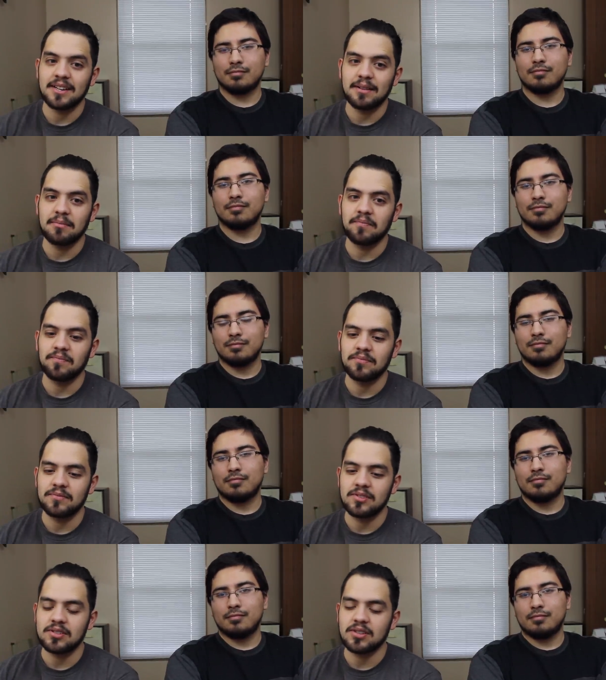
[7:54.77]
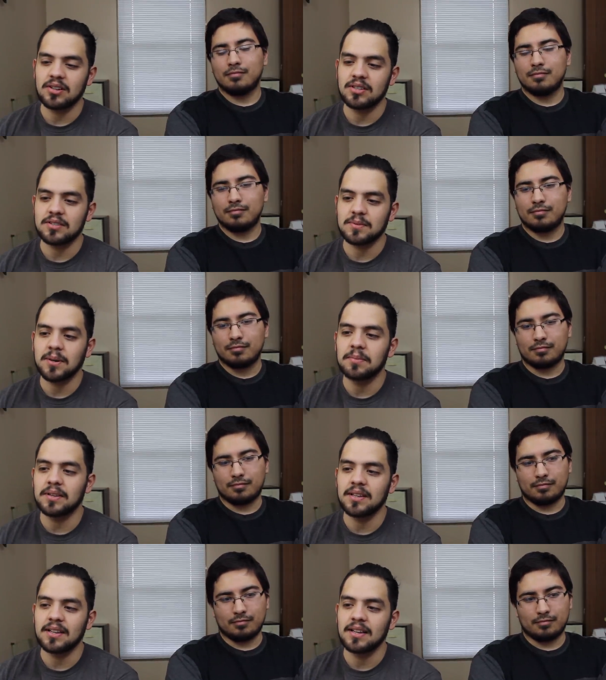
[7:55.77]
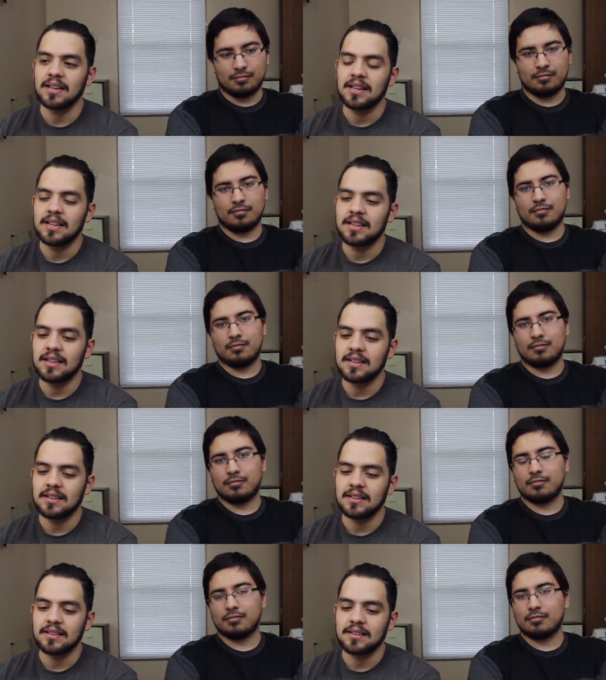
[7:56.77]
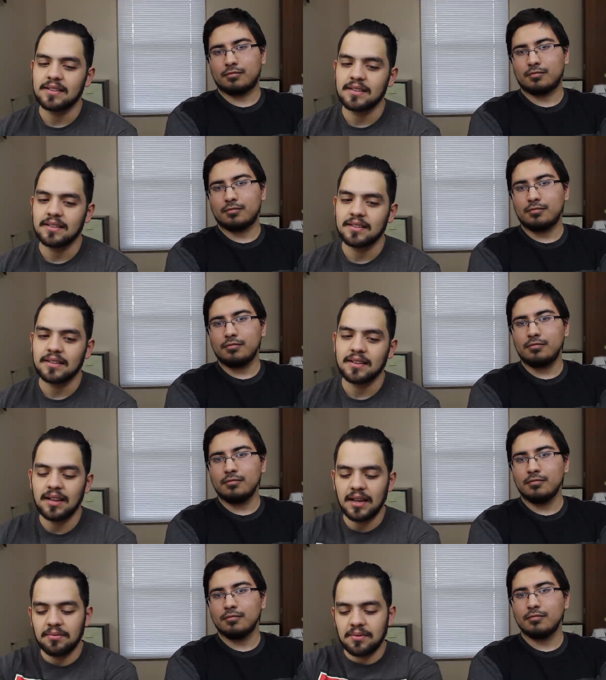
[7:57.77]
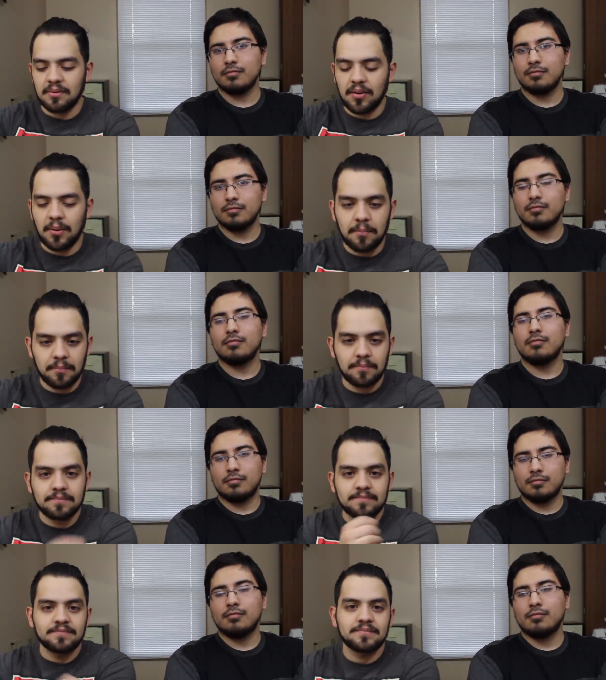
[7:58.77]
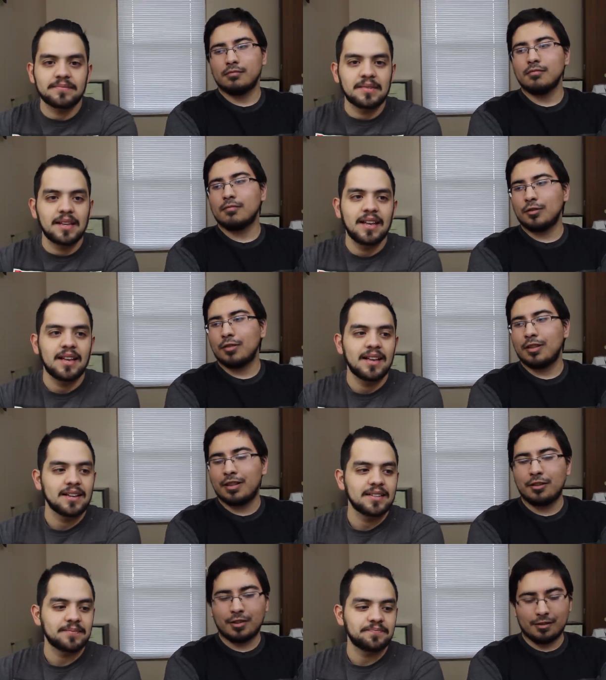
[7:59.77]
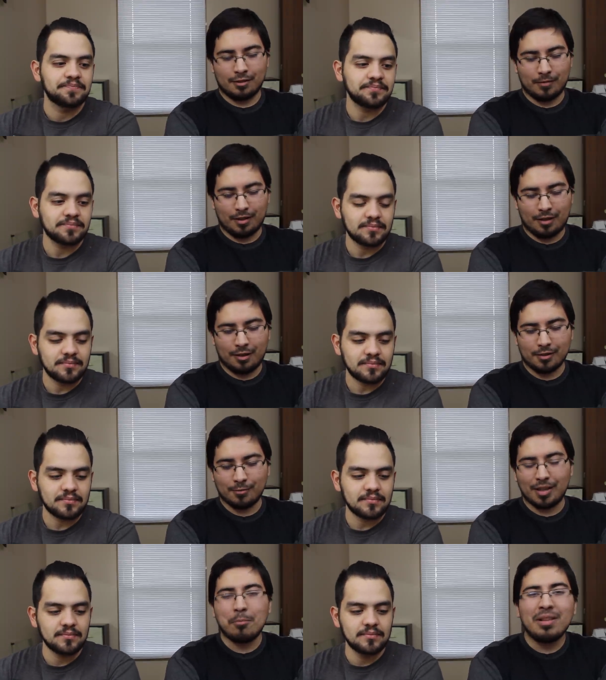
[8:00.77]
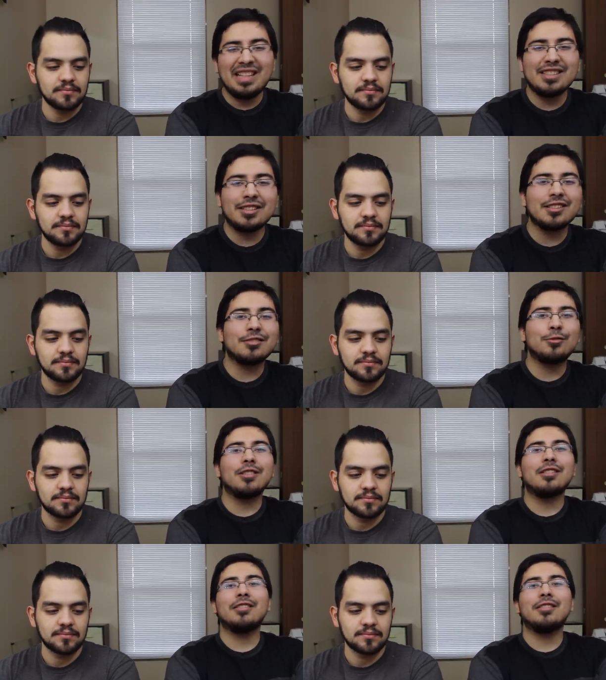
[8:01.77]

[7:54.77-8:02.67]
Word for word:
Speaker 1: um, to start disrupting the, the, the life around them.
Speaker 2: So and then you get some like awesome like plesiosaur